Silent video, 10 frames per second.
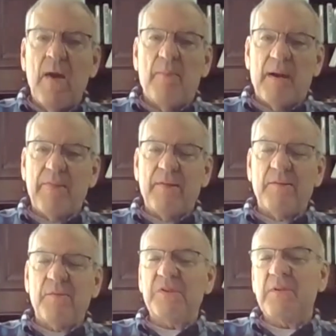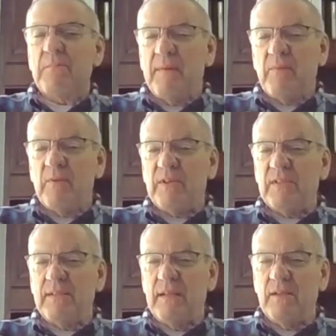but I think there were some people we
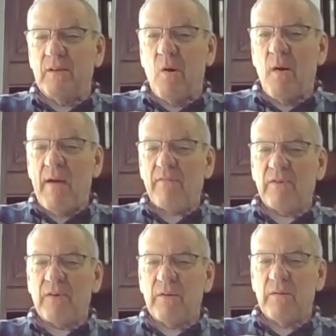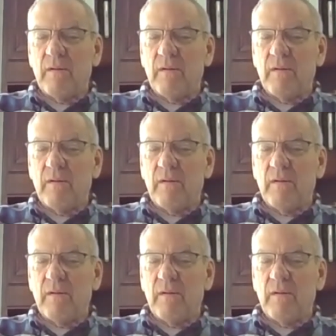just didn't go after.